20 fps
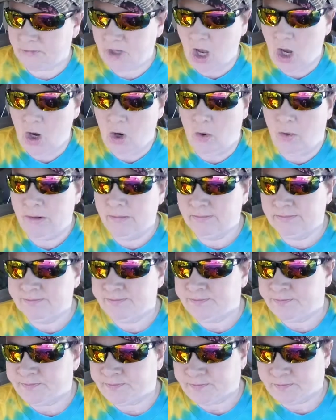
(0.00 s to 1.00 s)
Oh,
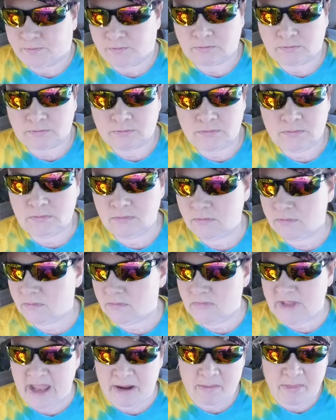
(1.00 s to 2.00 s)

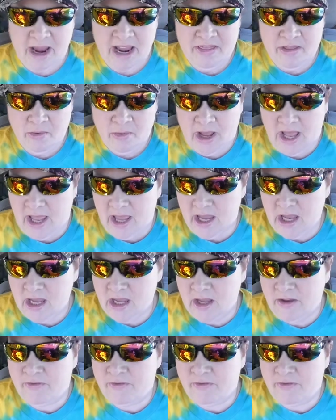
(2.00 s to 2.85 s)
and by the way,